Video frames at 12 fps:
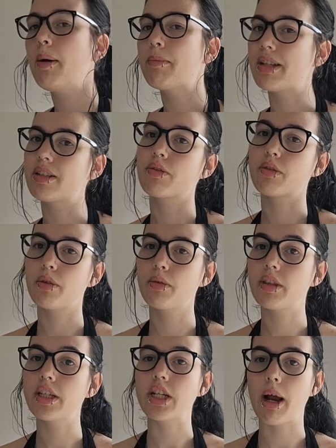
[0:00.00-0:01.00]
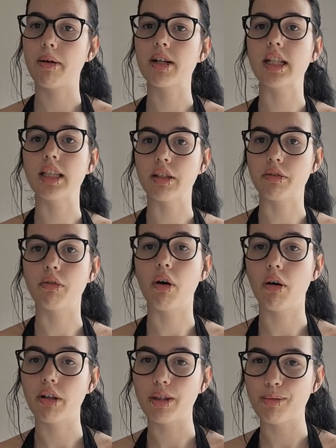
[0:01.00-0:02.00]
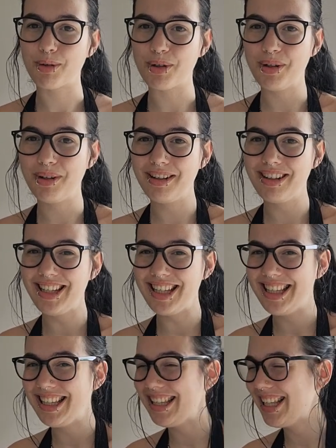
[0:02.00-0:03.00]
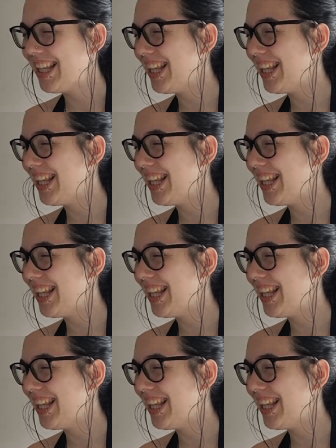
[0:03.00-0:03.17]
but it's also the shower is a literal hole in the wall